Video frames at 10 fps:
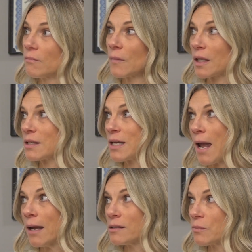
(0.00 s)
like the
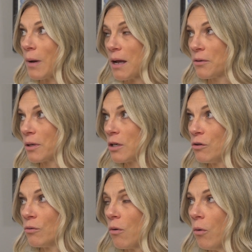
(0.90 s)
tag is bothering
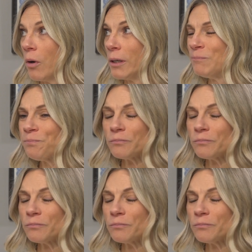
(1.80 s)
you, or,